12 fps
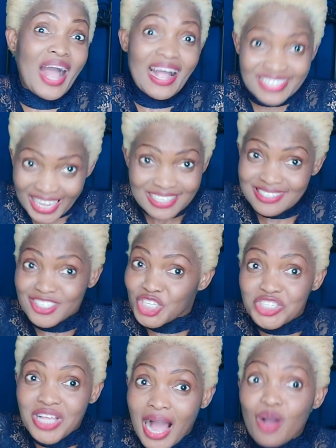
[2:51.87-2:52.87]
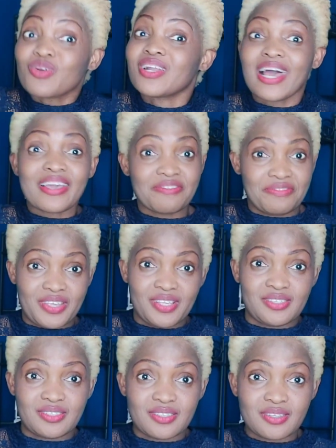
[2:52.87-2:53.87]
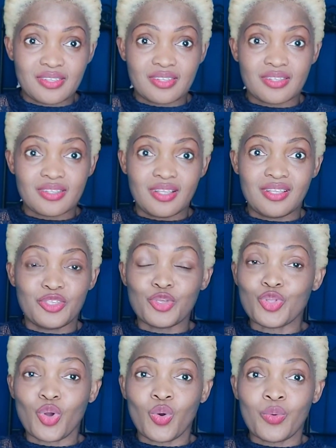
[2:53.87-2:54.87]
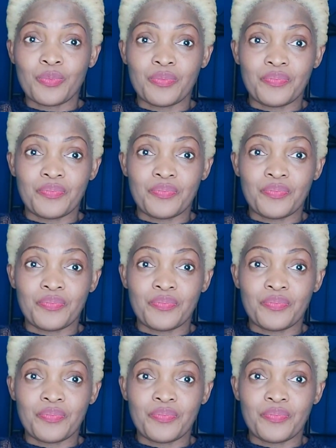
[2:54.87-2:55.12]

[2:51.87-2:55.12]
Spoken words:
that is just how life is. You know,